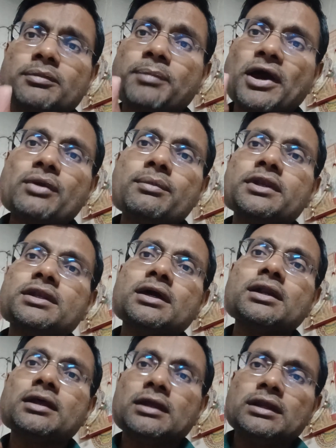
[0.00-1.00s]
of 5
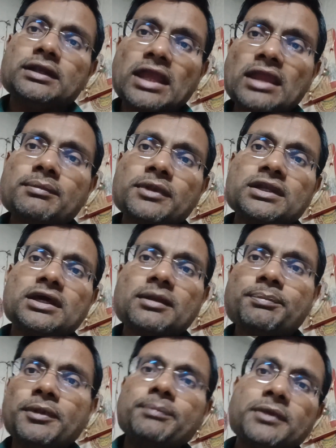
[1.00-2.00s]
meter, 10 meter,
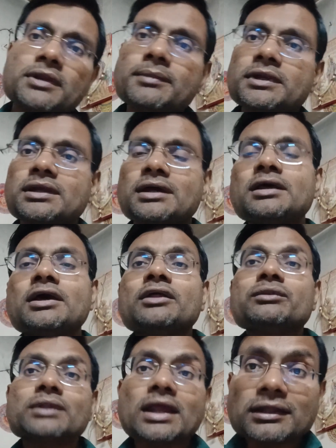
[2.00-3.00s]
15 meter,
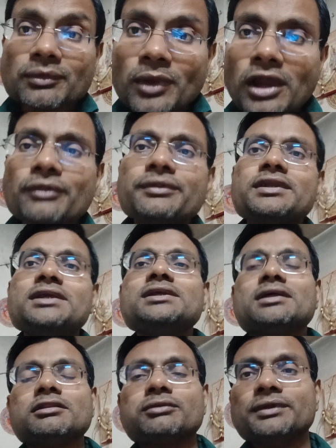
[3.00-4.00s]
so that the velocity
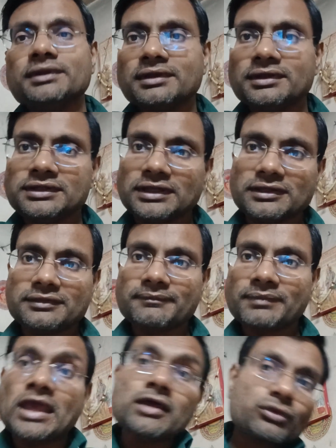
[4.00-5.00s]
also increases.
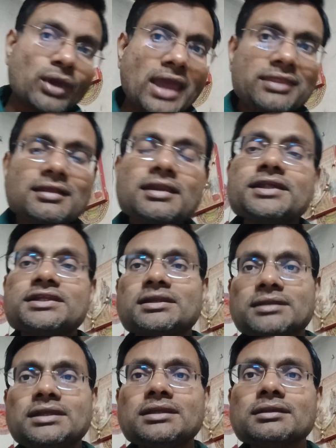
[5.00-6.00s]
So acceleration
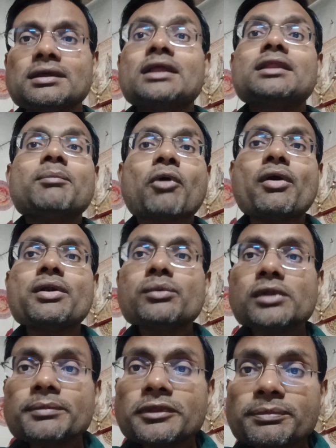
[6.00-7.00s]
is the body
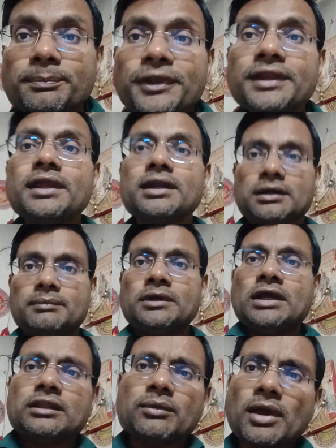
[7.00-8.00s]
will be speeded
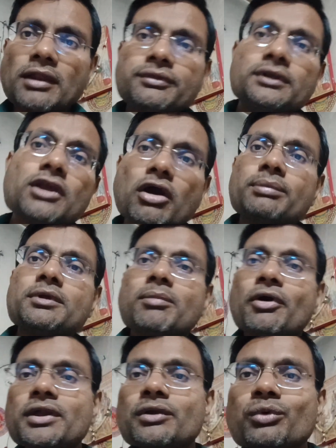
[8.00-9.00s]
up. The velocity of the
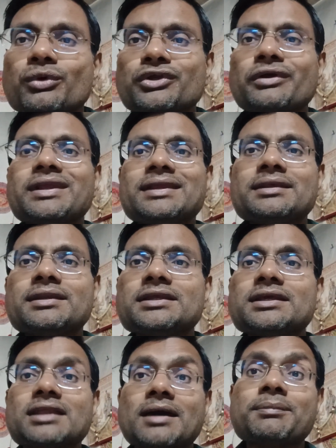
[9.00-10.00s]
body goes on
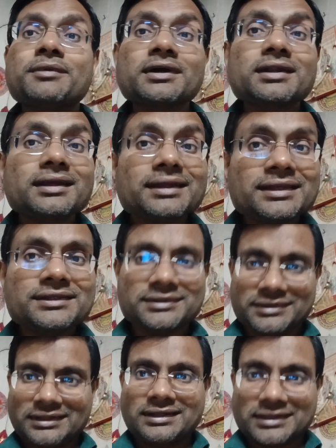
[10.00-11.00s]
increases after each
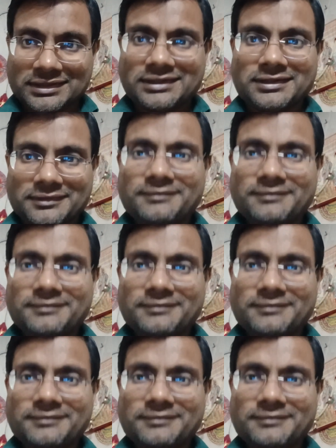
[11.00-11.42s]
second.